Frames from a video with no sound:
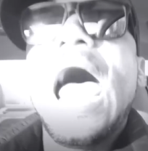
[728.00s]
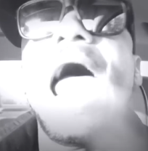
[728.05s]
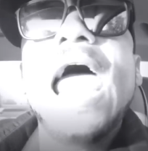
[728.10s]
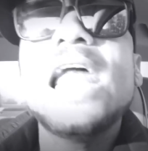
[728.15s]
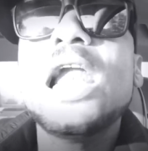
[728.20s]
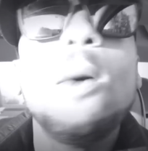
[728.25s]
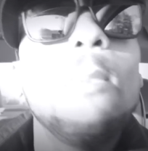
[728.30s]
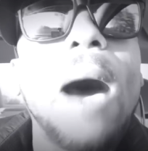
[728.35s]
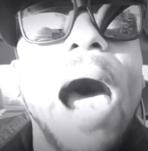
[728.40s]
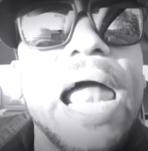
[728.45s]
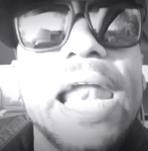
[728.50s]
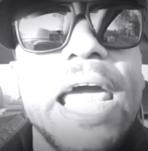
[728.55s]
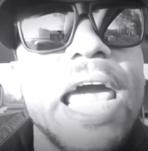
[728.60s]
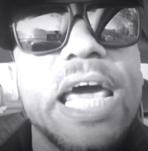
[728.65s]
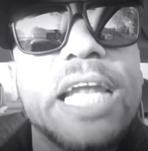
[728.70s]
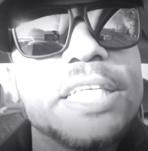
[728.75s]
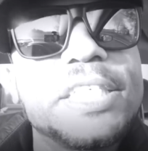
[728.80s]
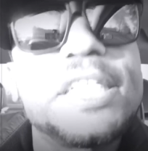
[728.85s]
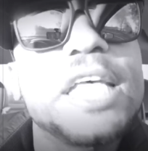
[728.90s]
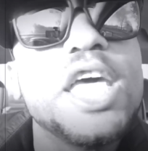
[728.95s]
Ain't nobody
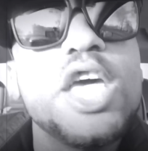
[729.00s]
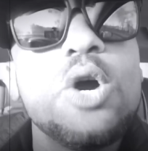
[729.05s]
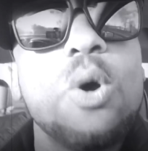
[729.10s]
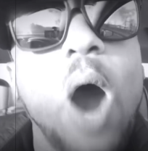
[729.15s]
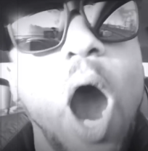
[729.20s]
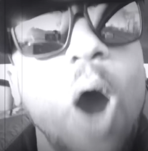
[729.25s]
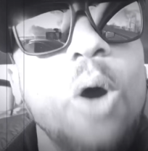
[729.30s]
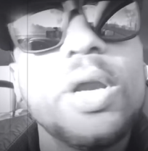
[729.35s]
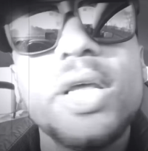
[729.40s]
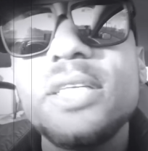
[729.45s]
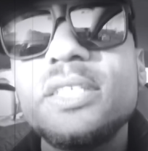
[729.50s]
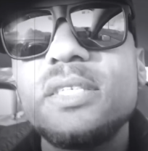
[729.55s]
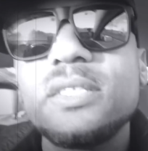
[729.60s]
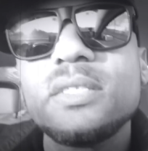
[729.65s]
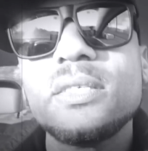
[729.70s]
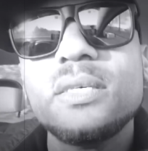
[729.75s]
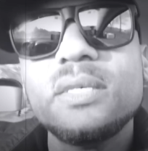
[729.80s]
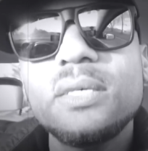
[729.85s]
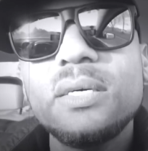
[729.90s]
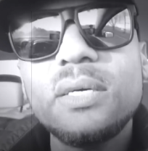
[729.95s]
here to see you, Otis.
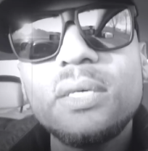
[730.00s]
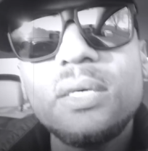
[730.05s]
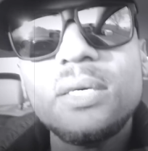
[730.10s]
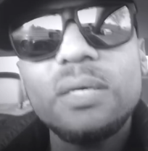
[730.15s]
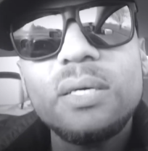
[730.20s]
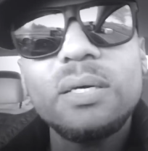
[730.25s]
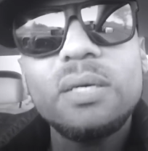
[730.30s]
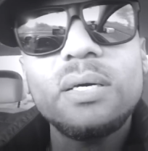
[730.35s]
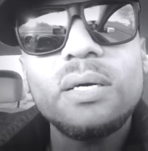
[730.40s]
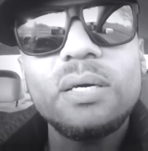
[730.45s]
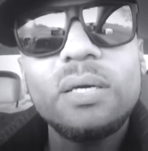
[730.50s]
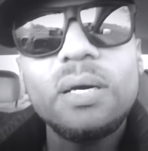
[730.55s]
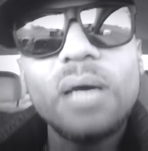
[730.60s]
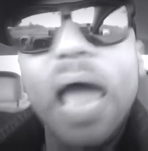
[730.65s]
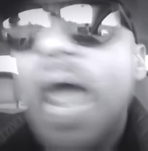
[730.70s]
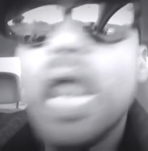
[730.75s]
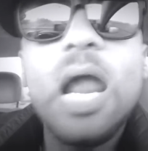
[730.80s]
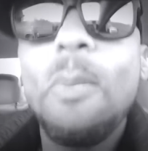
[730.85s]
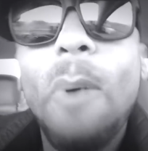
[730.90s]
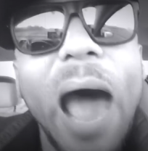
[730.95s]

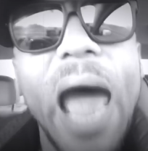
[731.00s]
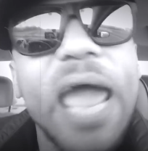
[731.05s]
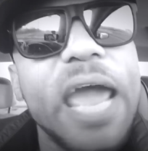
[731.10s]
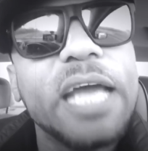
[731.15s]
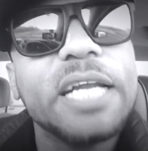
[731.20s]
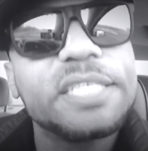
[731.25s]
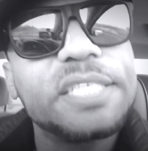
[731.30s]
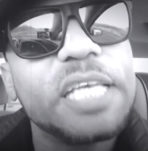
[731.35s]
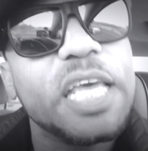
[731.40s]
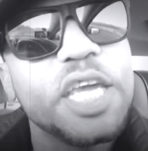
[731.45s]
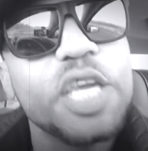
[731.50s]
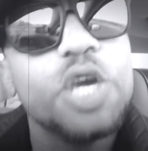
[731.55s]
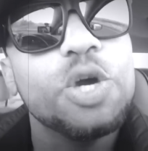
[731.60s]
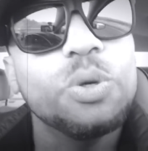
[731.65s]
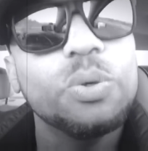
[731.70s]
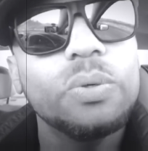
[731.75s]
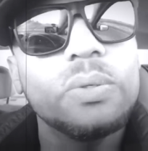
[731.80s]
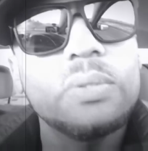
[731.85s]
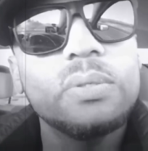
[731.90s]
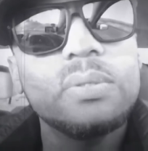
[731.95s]
Ain't nobody here to see
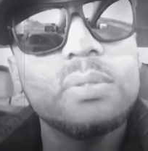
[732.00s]
you.